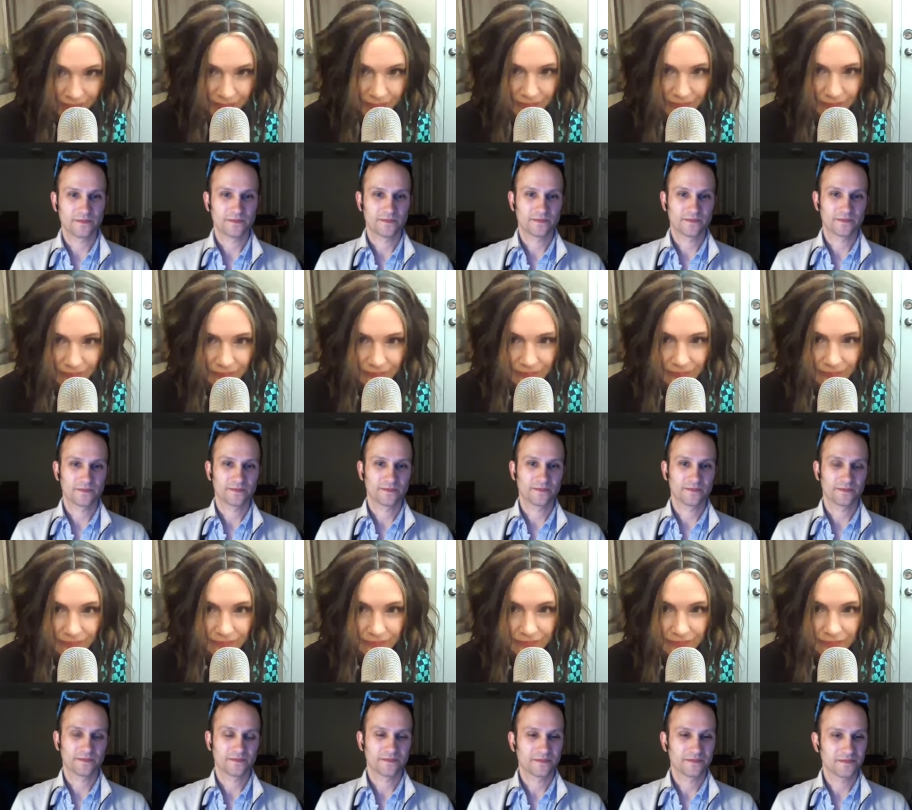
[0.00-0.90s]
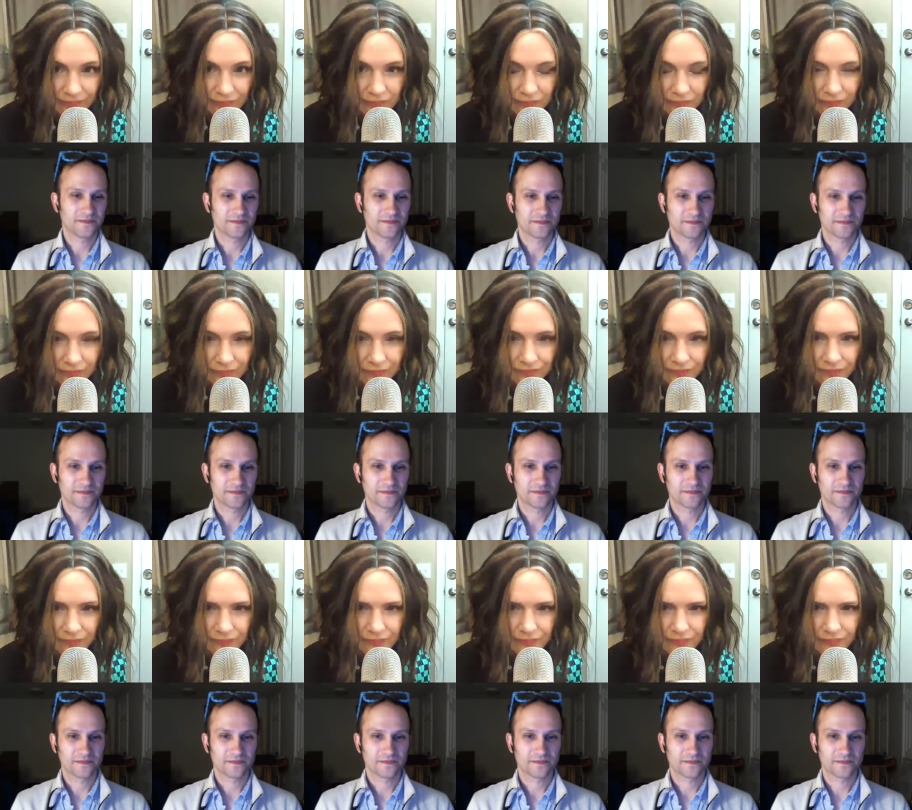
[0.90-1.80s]

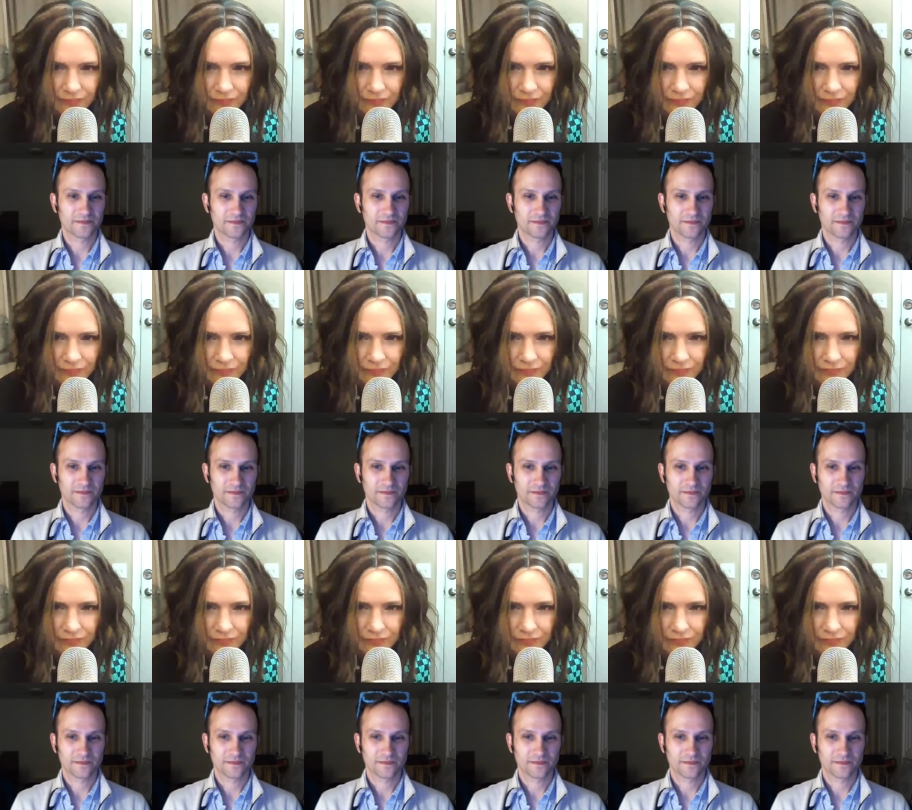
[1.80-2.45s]
(no one is talking)